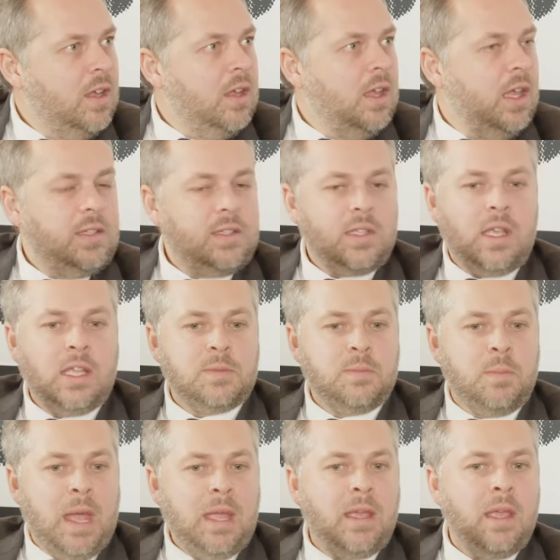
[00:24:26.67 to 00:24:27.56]
It's
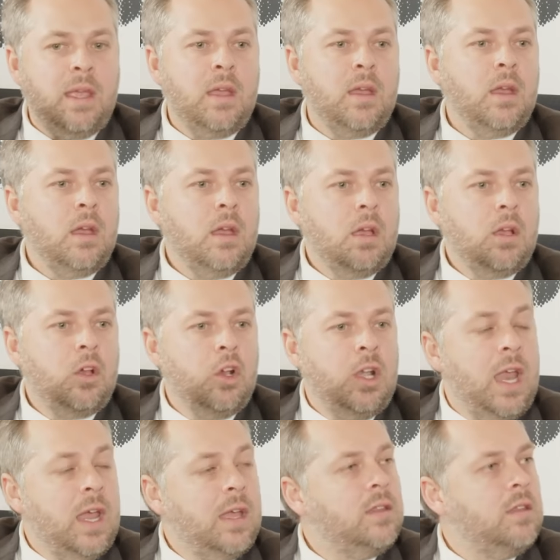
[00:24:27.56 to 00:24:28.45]
making
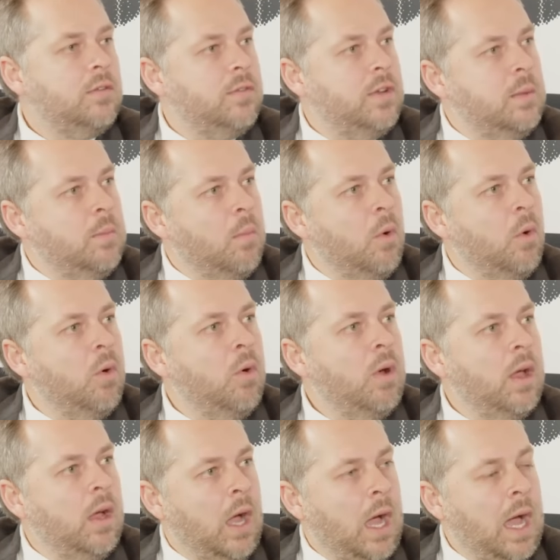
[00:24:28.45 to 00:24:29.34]
collectively
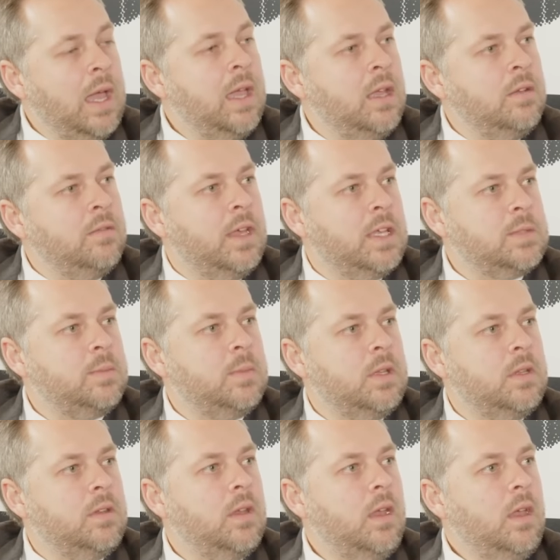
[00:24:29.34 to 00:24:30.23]
a higher
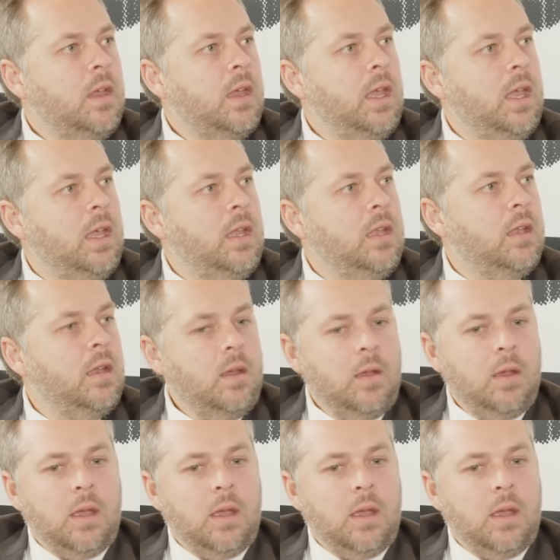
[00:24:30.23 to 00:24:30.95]
investment in